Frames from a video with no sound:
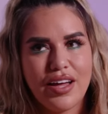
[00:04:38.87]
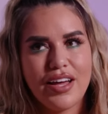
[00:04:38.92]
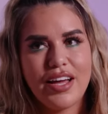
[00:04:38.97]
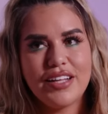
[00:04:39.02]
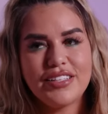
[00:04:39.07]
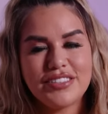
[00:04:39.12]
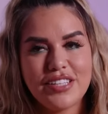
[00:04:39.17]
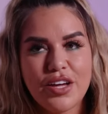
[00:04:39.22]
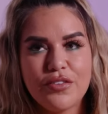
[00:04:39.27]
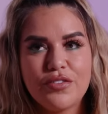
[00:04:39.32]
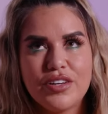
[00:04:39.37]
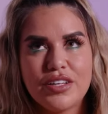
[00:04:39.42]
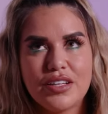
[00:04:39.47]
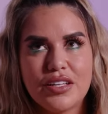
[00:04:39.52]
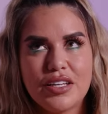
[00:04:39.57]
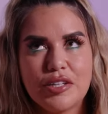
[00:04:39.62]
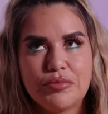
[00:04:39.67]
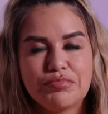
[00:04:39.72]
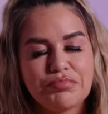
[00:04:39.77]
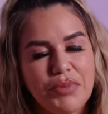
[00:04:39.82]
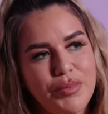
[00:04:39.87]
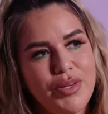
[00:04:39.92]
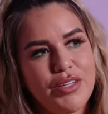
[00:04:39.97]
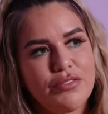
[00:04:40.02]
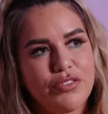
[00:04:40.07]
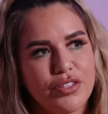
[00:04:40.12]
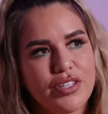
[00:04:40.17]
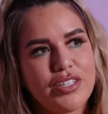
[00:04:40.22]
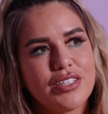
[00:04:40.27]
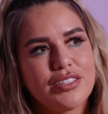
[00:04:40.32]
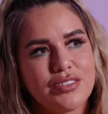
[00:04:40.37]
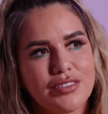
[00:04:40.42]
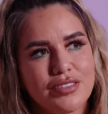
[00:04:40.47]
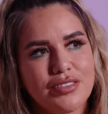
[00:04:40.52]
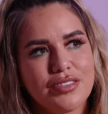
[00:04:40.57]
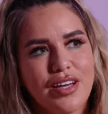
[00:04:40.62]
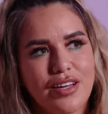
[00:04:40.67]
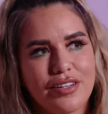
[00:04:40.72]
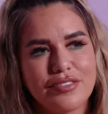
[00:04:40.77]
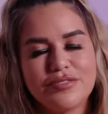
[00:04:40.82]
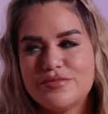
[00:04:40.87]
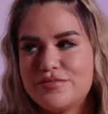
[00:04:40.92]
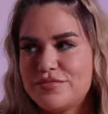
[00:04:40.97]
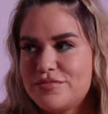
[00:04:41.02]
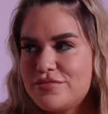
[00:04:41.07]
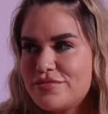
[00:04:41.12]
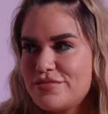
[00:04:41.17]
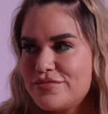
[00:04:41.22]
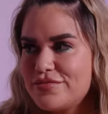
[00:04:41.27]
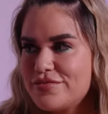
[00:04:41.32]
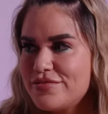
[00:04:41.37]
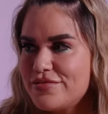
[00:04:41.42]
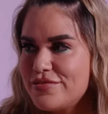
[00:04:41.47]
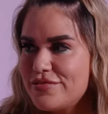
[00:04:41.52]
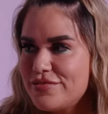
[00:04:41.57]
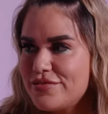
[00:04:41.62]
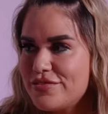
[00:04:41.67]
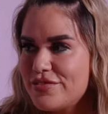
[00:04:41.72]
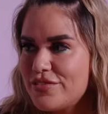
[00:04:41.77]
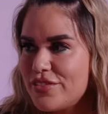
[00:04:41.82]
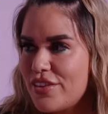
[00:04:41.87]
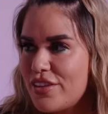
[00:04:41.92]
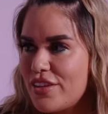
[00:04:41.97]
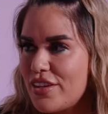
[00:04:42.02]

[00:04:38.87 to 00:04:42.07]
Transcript: it's definitely my main focus. Yeah. But as far as like the